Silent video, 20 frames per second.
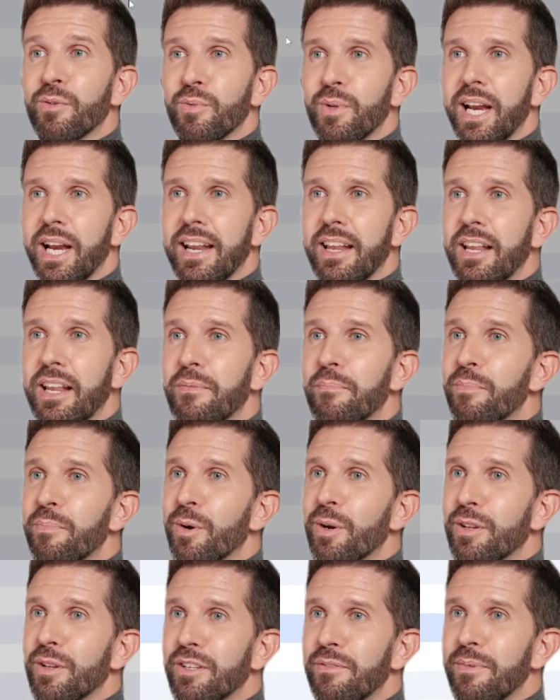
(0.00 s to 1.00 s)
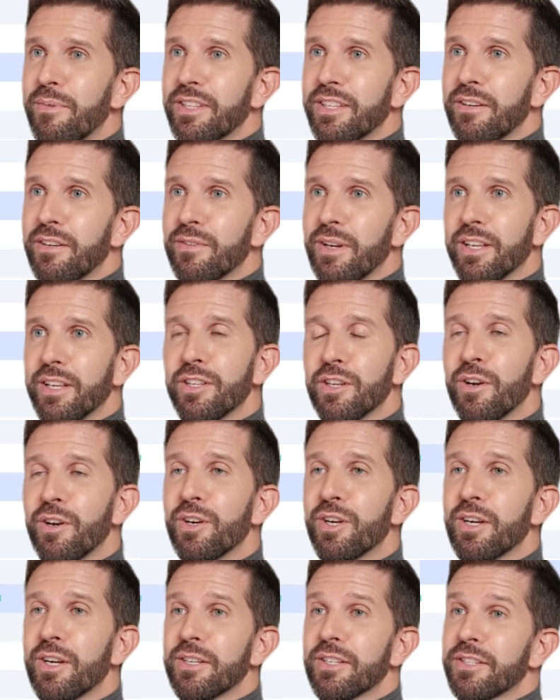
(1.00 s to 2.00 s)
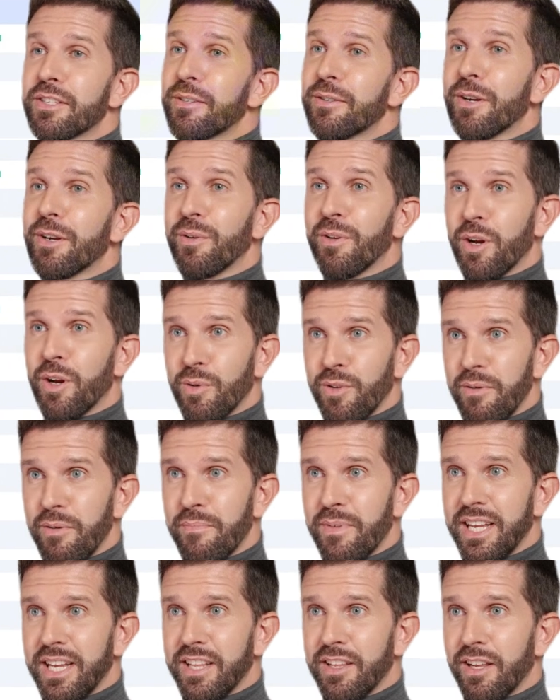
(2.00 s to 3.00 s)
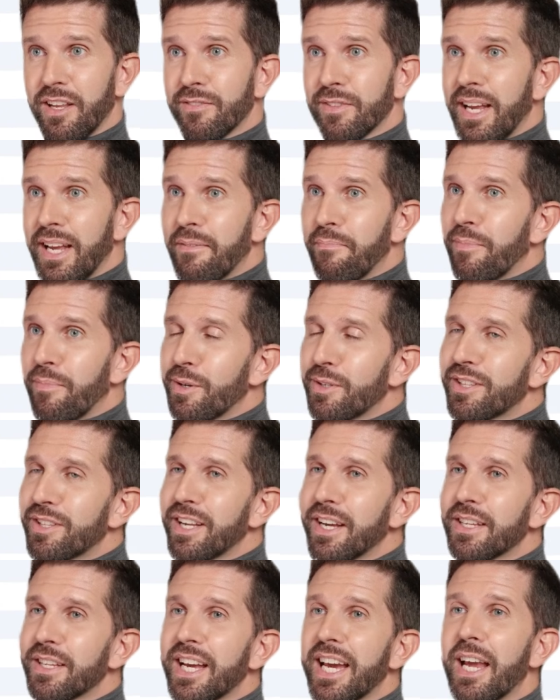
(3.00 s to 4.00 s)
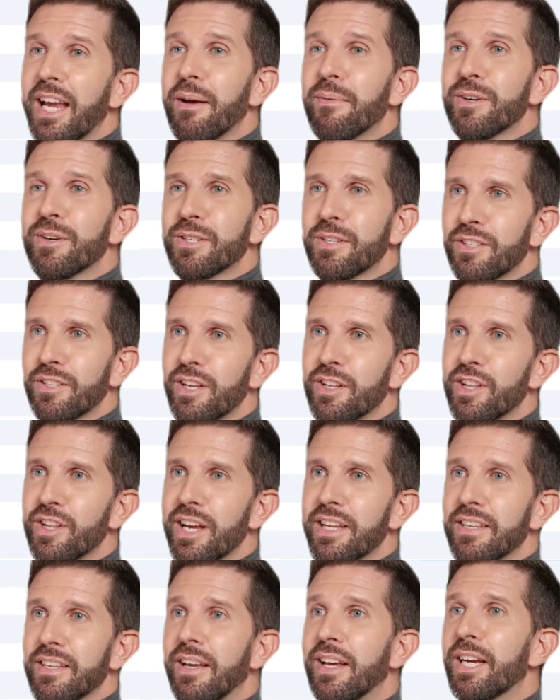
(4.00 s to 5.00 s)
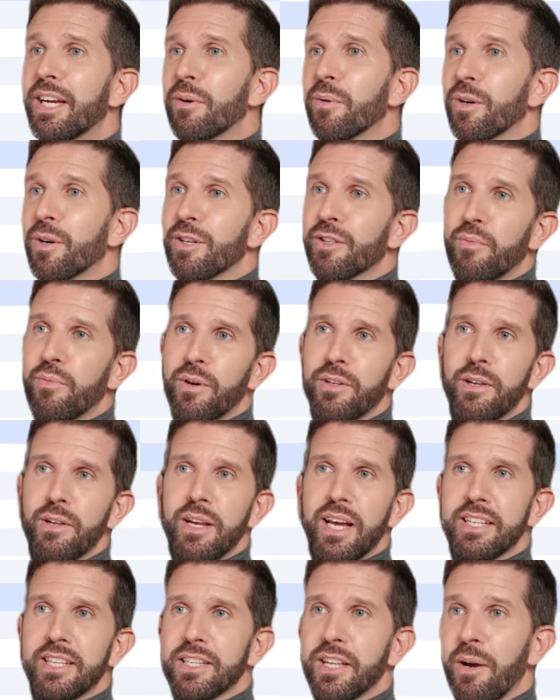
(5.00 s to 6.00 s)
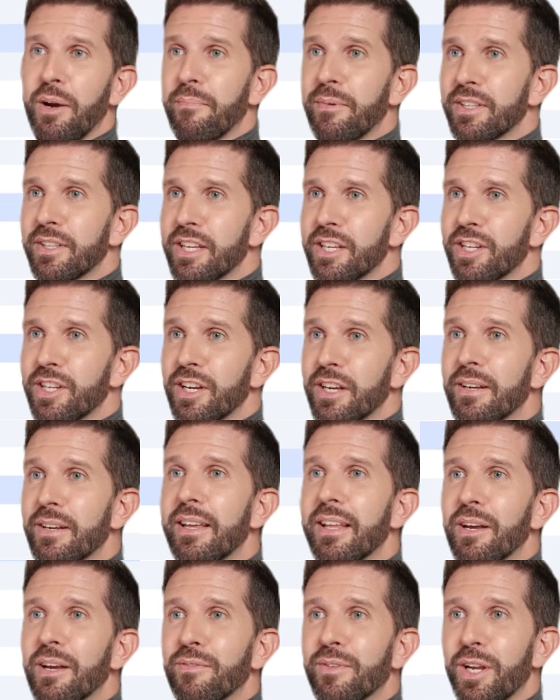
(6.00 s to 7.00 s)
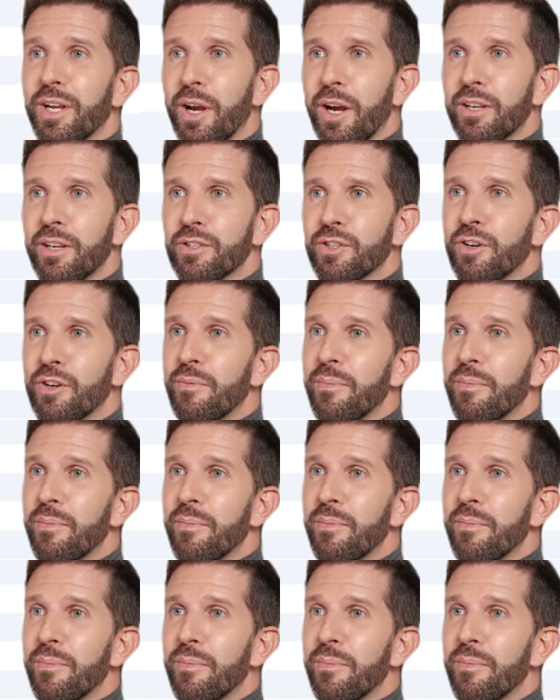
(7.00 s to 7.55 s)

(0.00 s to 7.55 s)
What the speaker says: rank in more specific searches. The Low Competitive and Boosting tabs suggest keywords with less competition. If there are too